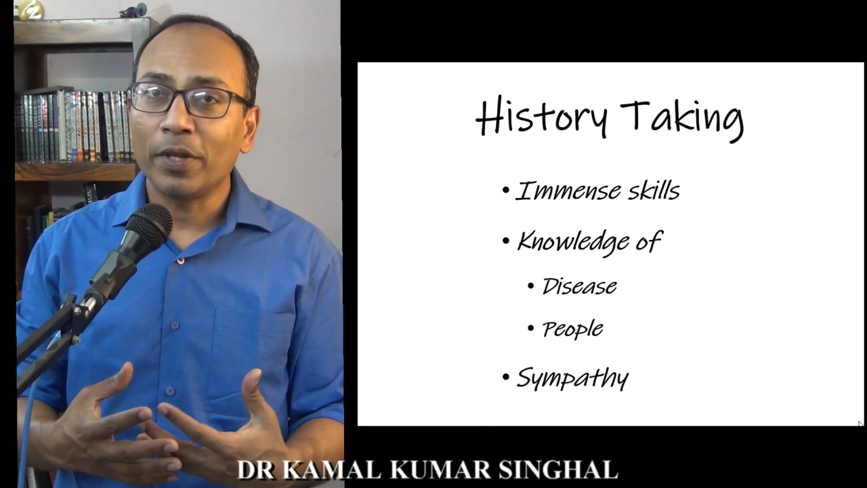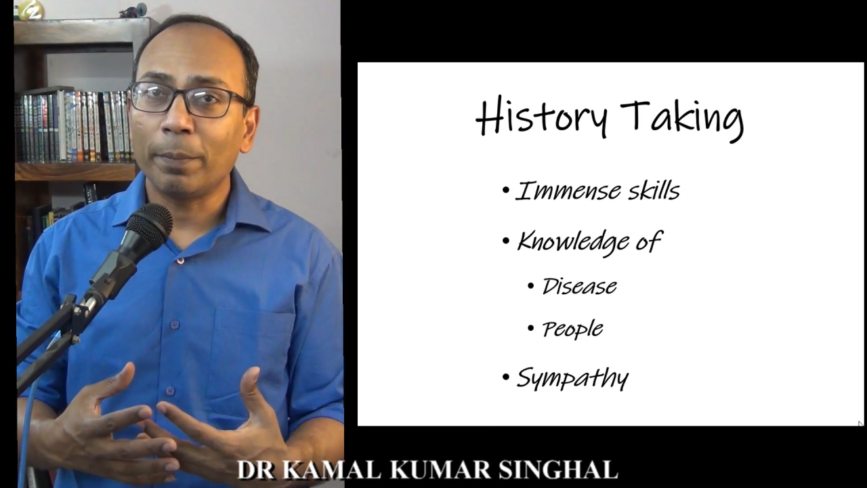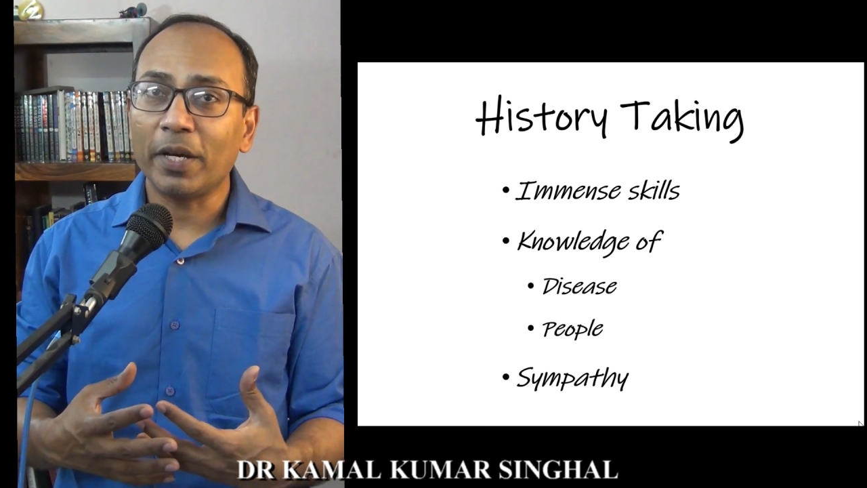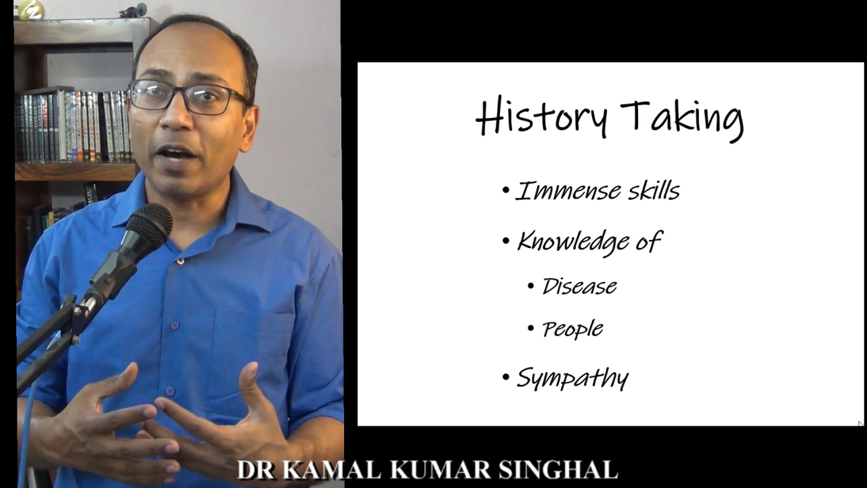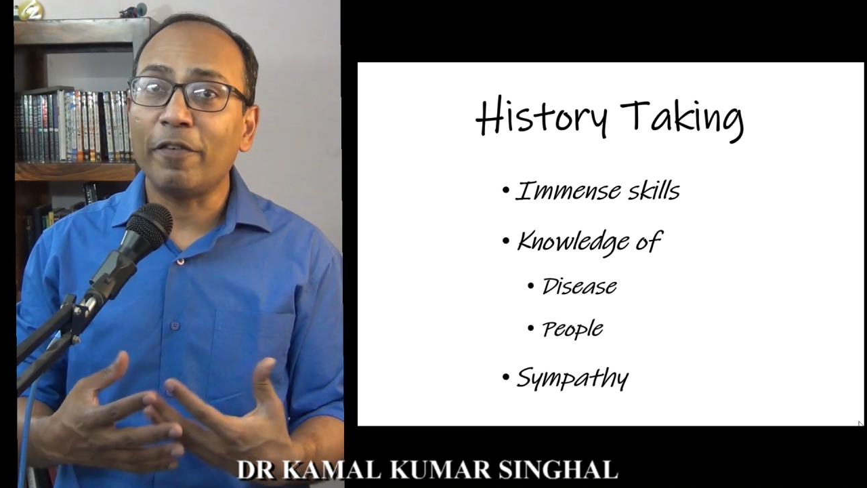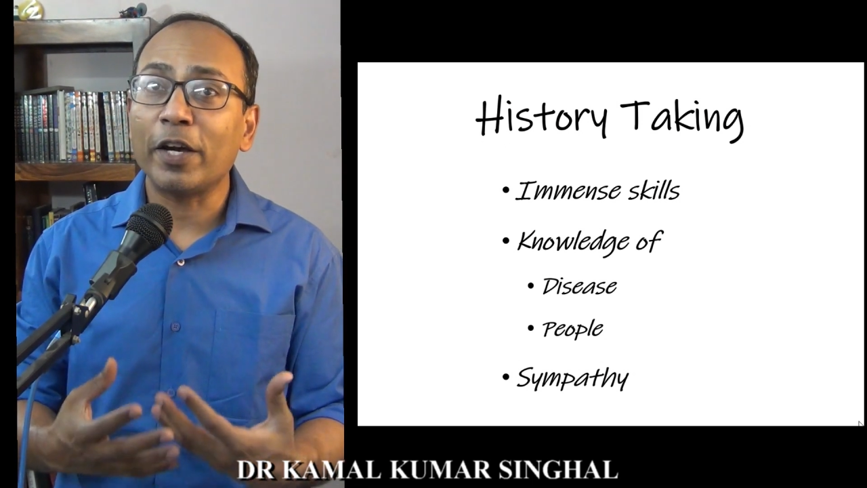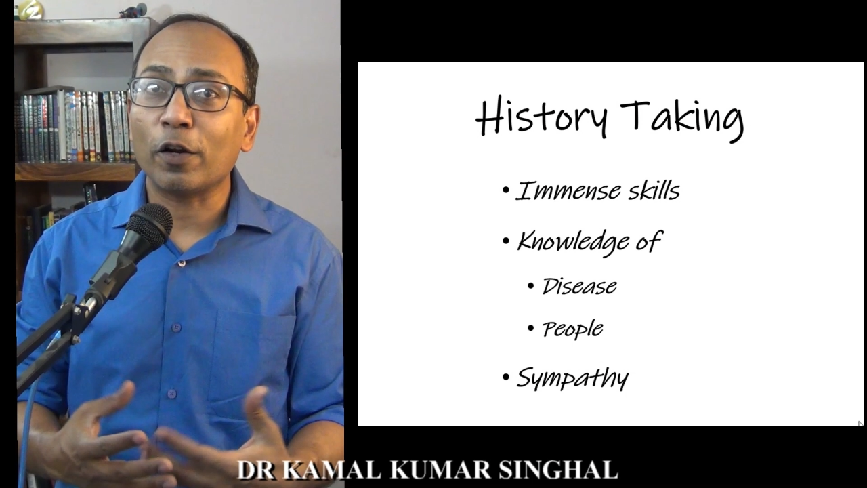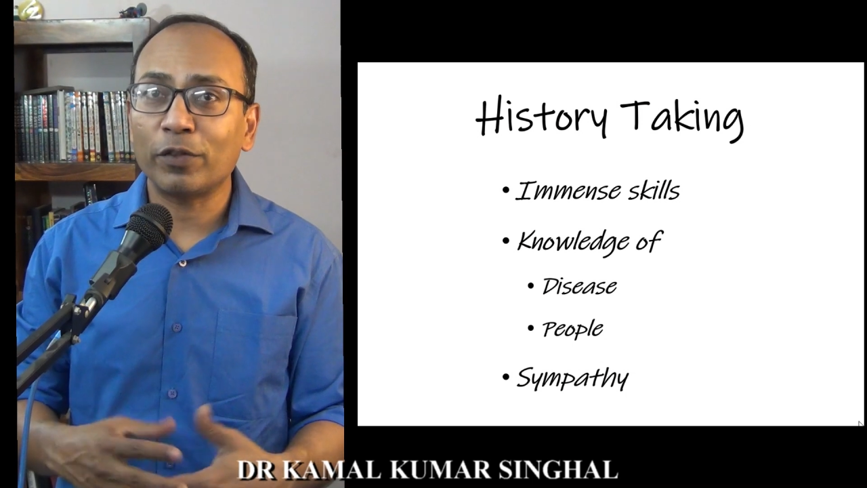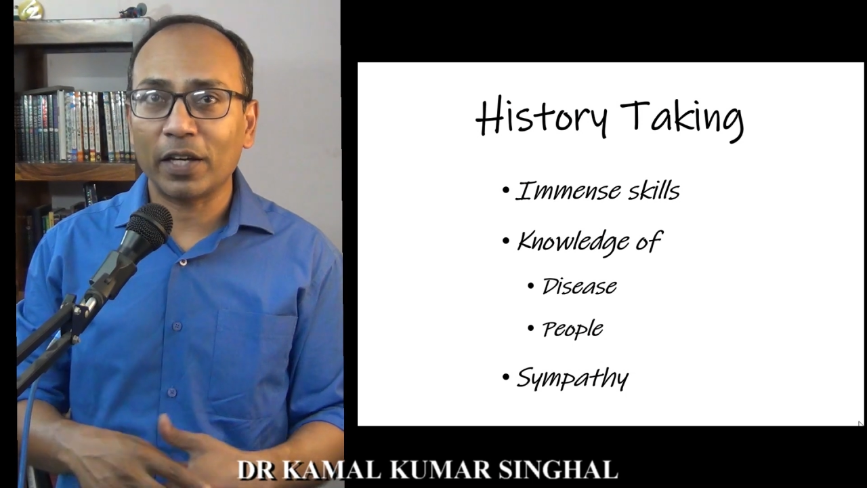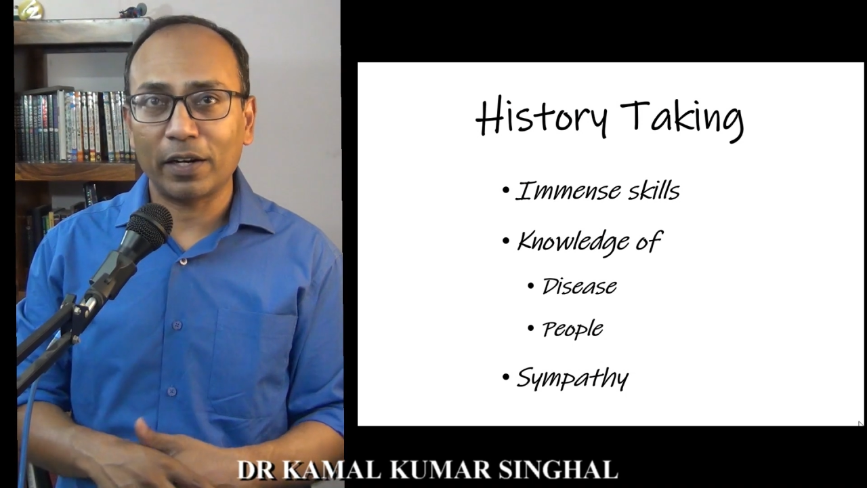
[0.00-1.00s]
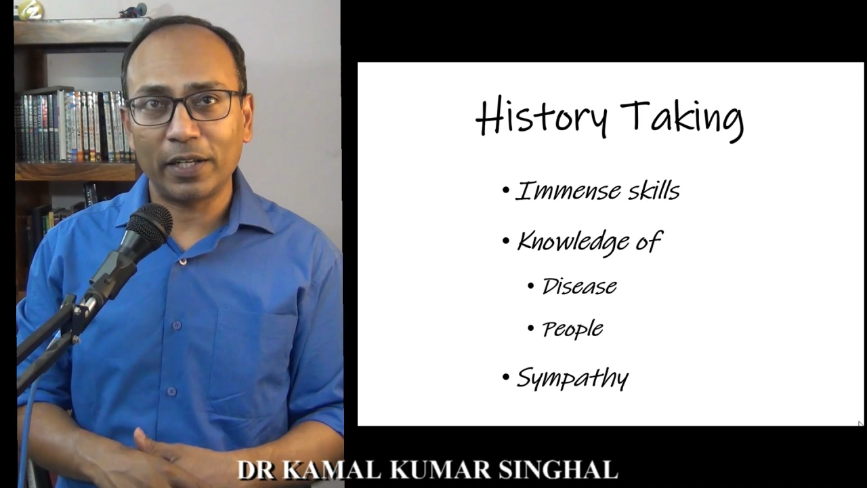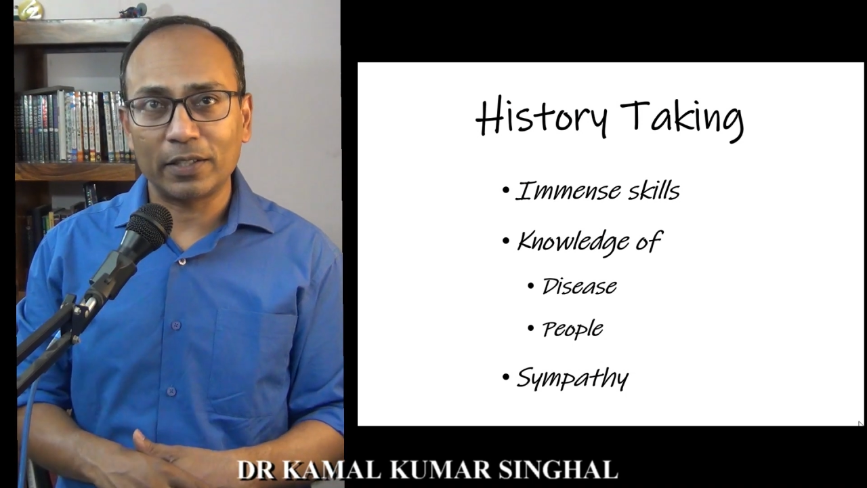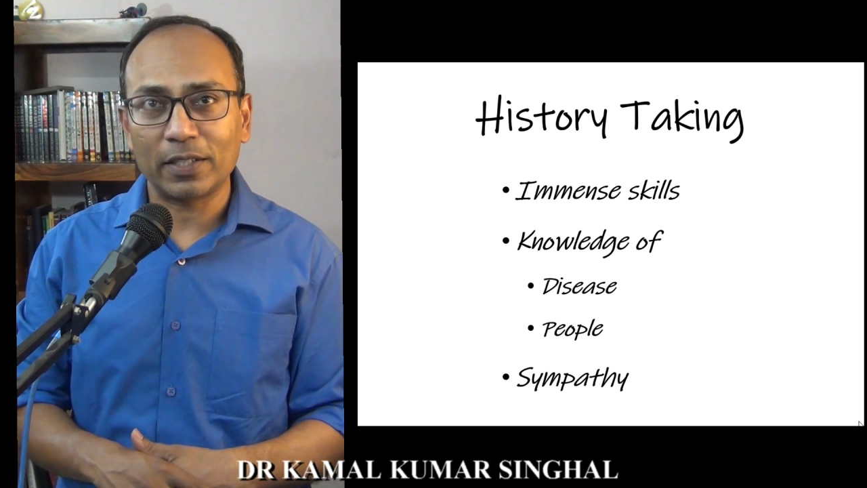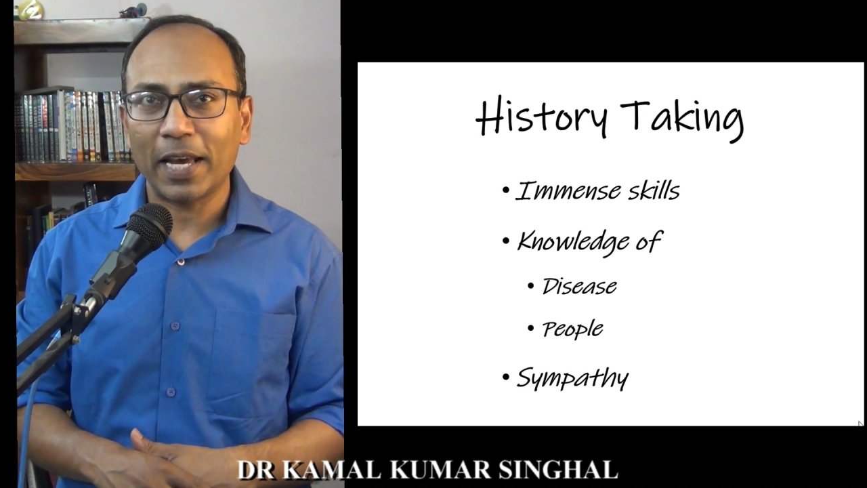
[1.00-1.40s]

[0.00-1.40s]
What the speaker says: be aware of their needs